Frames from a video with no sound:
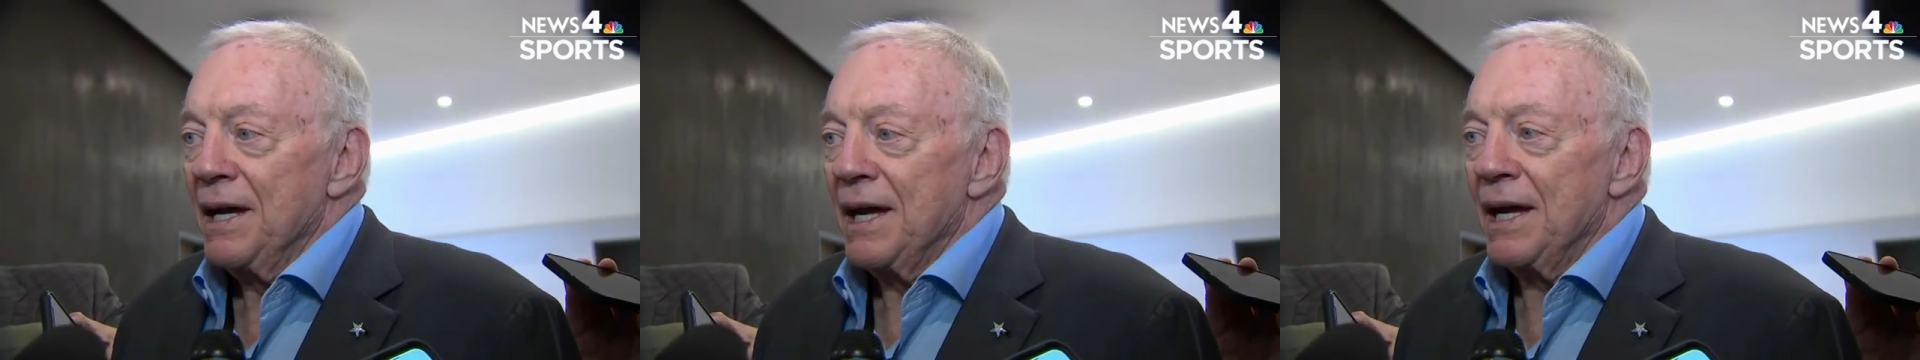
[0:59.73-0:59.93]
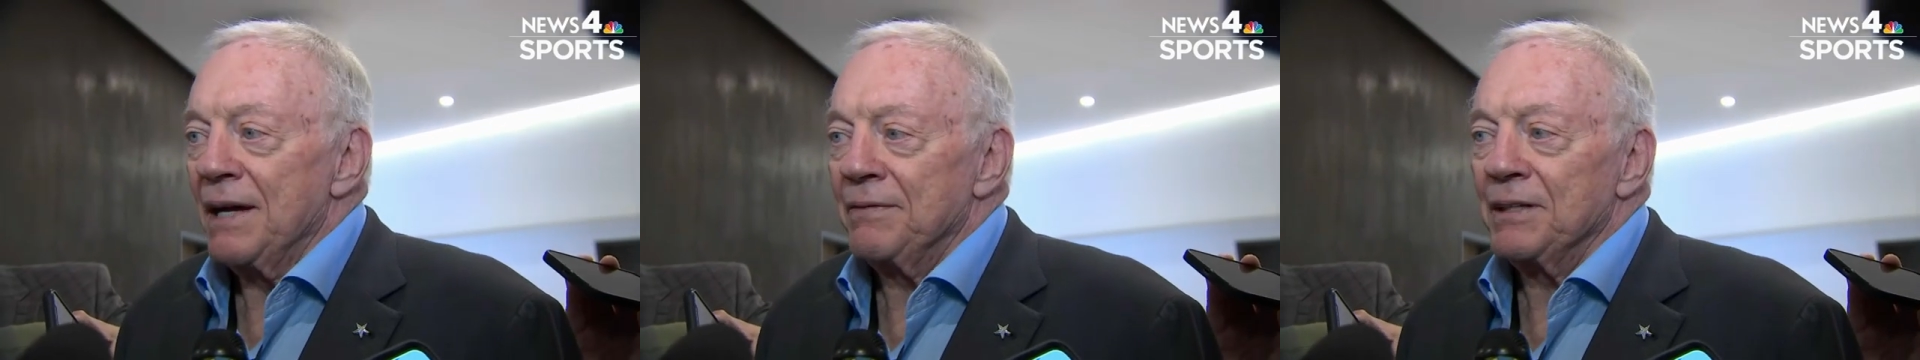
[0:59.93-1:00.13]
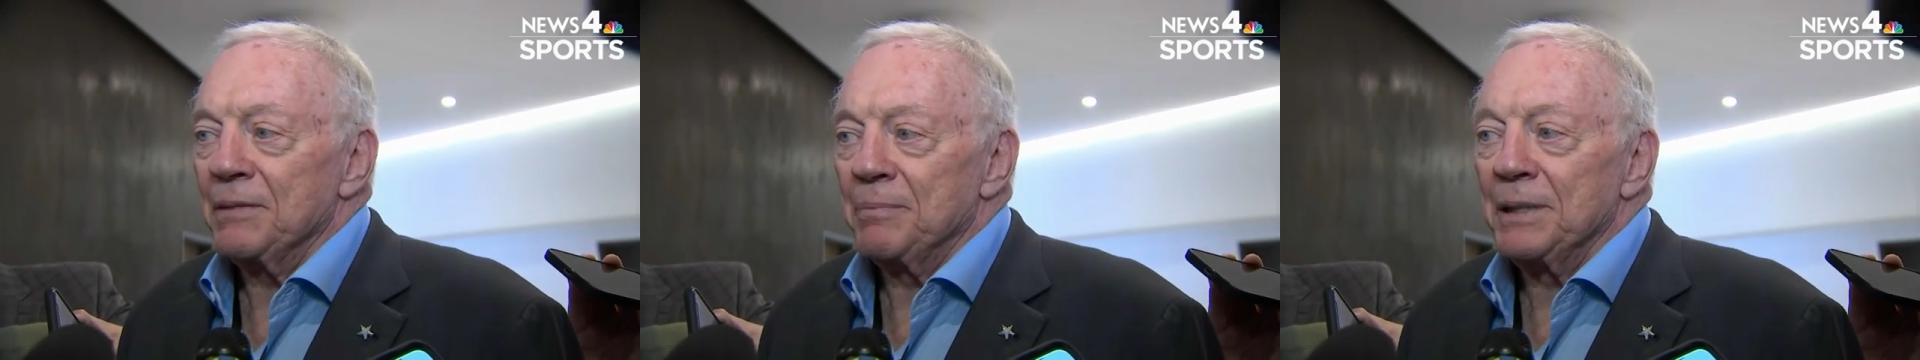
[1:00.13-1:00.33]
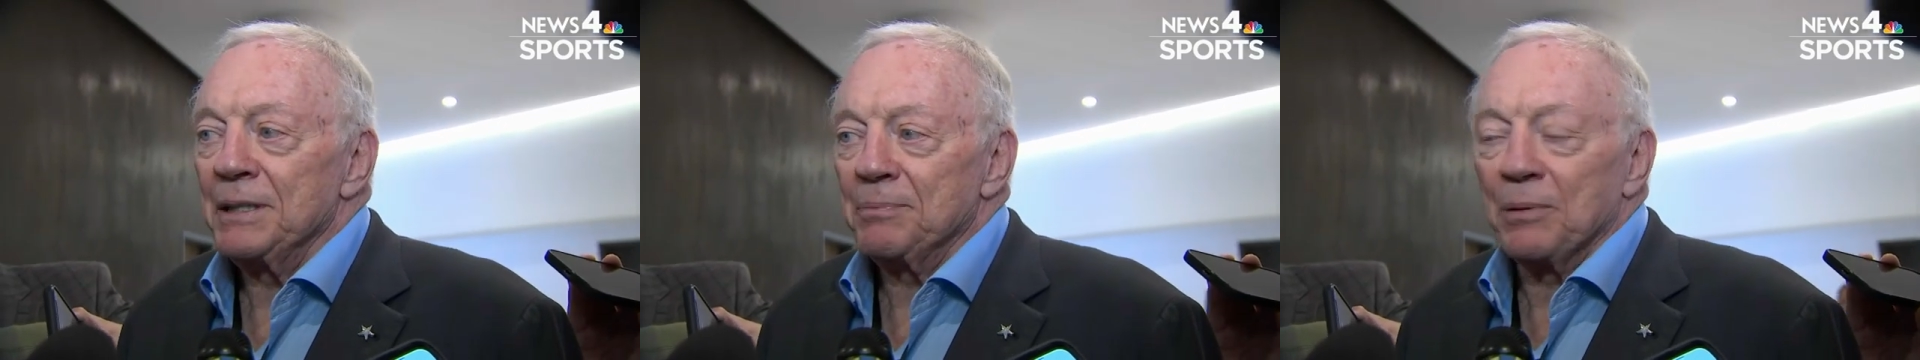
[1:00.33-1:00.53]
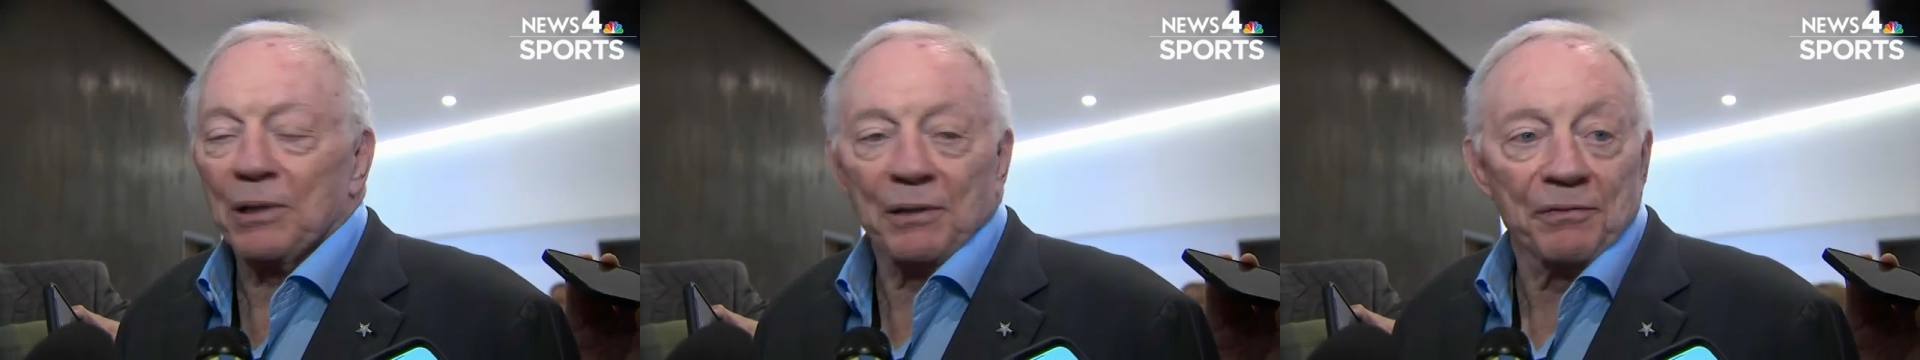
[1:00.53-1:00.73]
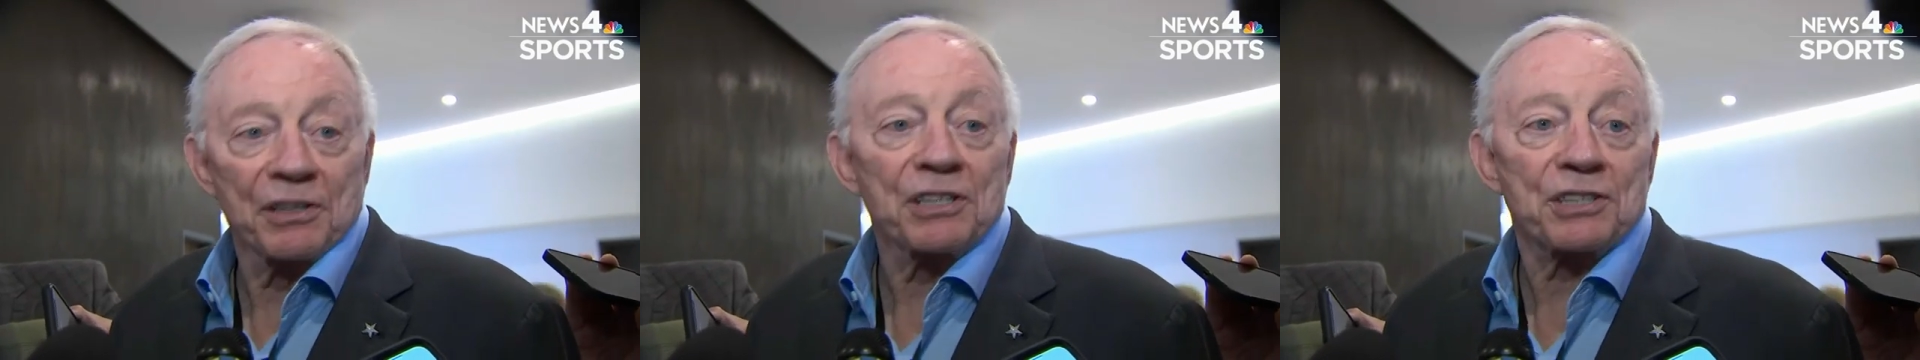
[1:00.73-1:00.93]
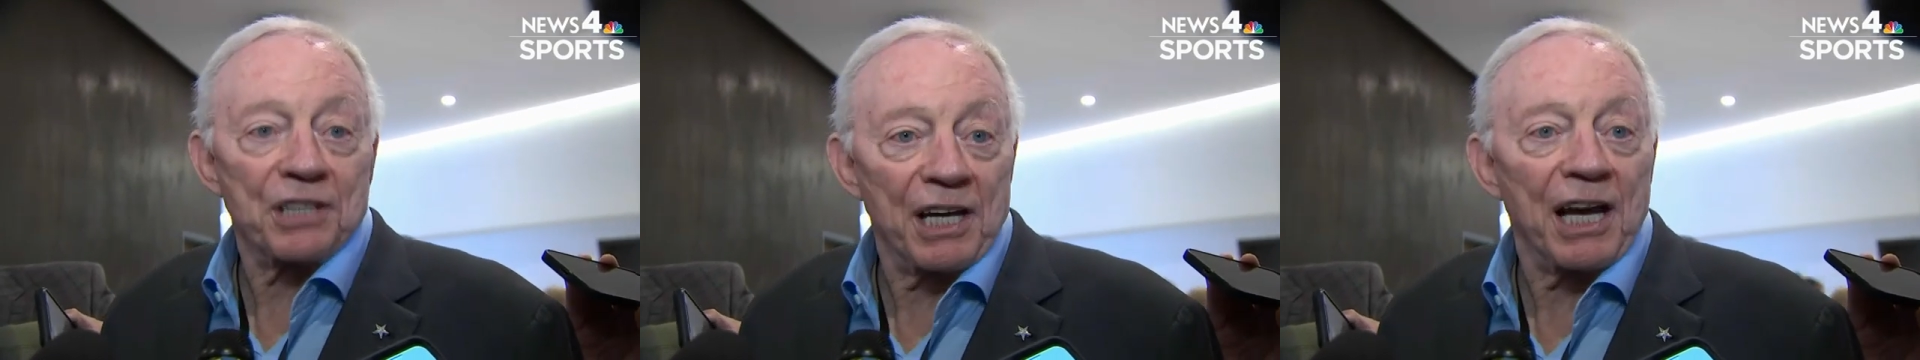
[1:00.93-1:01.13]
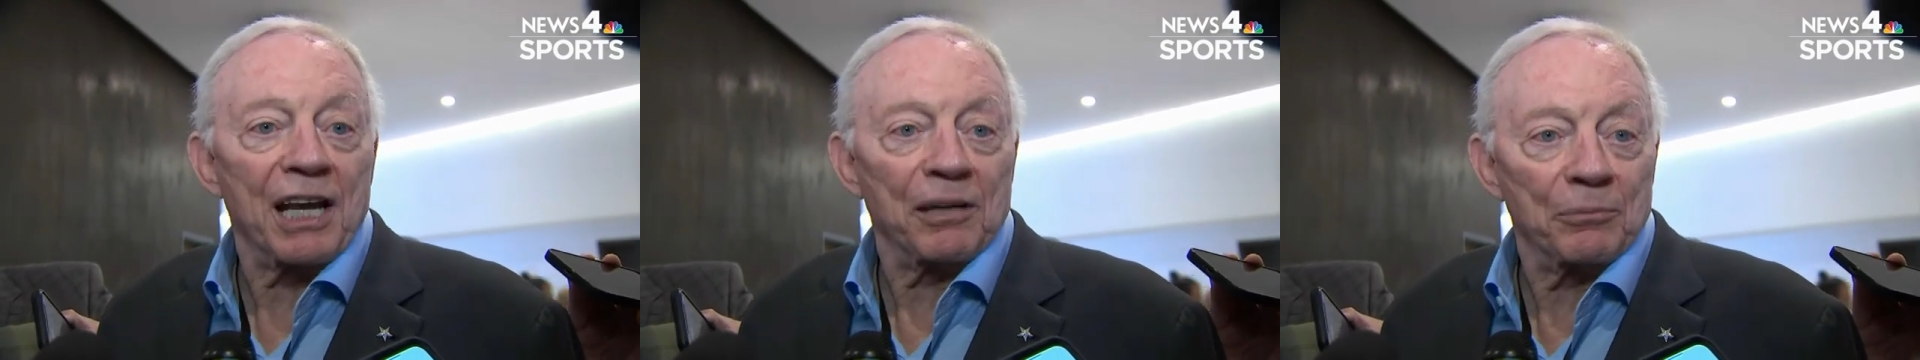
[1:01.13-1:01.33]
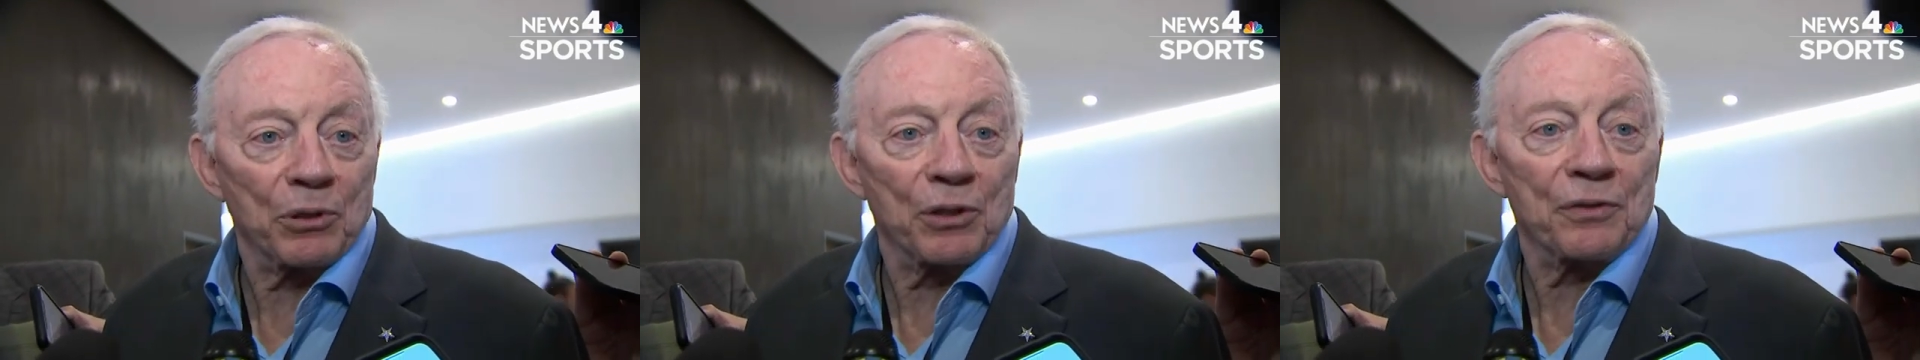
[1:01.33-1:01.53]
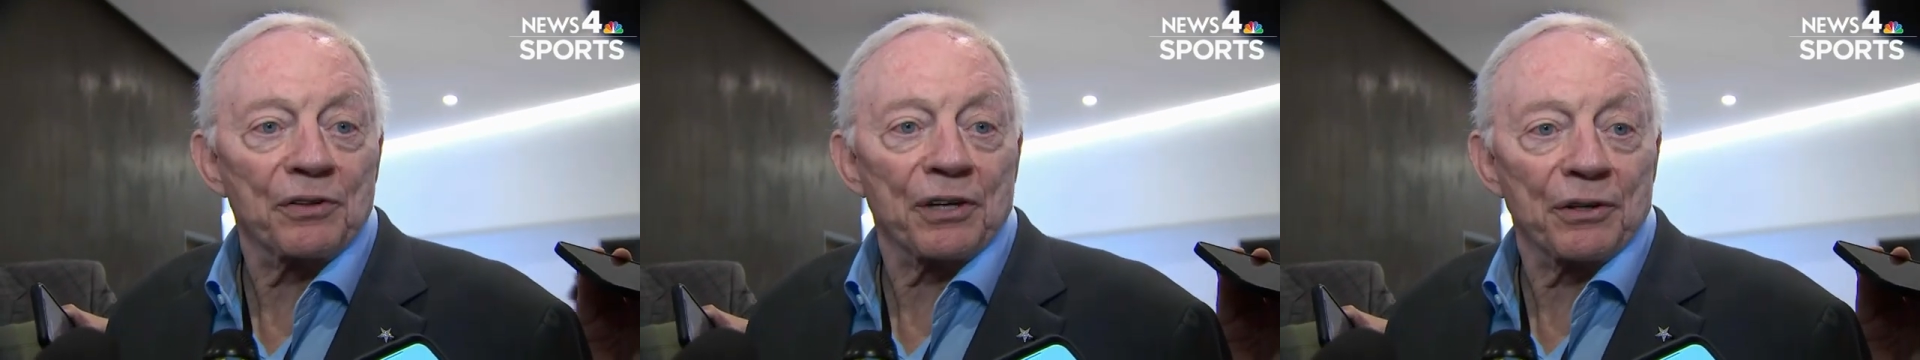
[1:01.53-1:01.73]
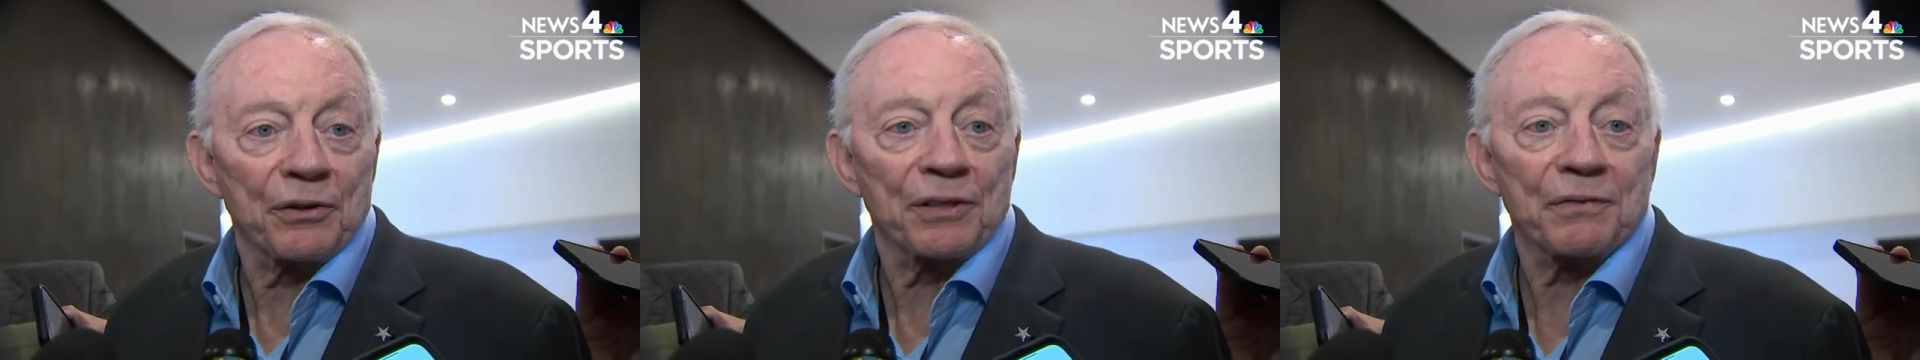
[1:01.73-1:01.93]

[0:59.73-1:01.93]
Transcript: having people of this caliber that are